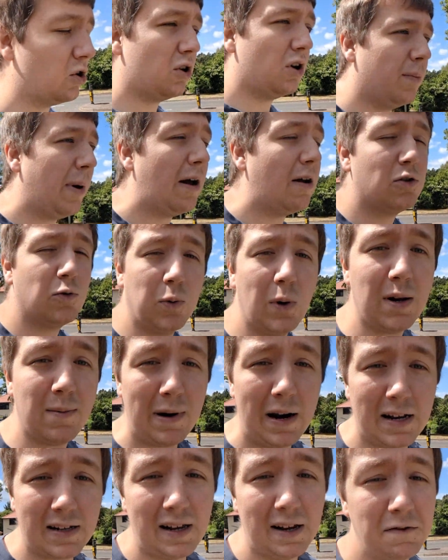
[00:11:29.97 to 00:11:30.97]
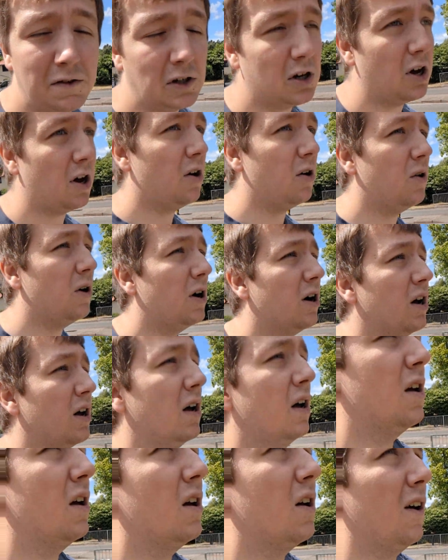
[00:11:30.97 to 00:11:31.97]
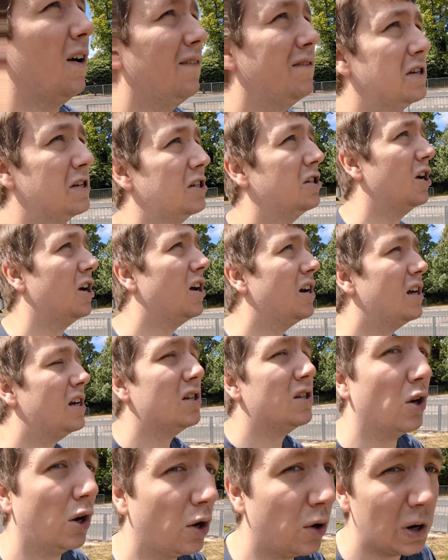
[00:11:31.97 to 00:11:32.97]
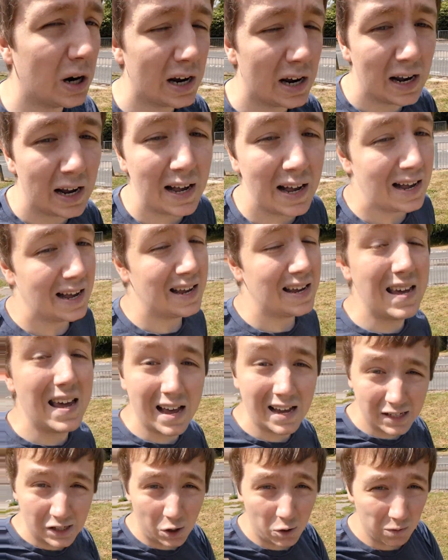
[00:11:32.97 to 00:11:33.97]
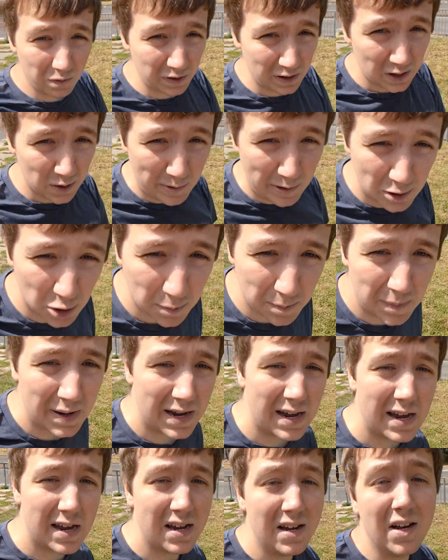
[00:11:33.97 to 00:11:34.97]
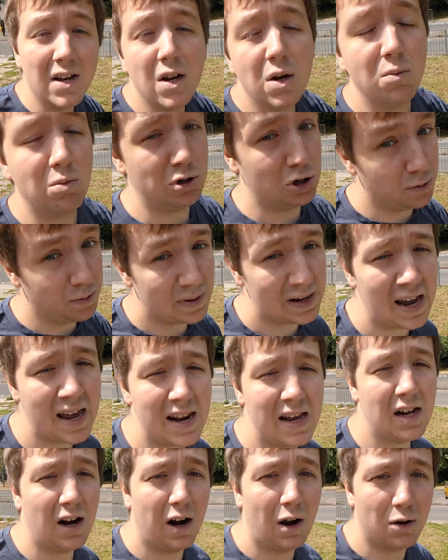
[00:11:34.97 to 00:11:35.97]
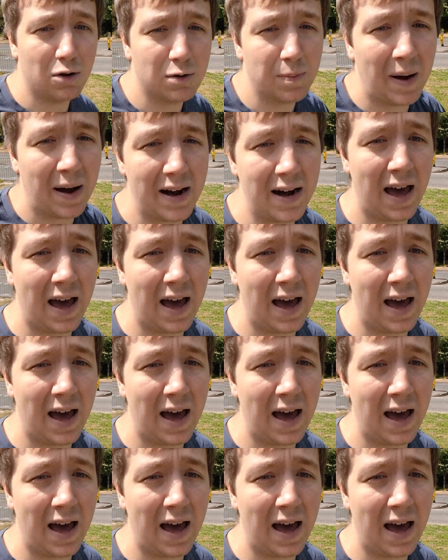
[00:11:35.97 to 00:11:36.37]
About 20 minutes left to go of this journey, so yes, hopefully we should be getting close by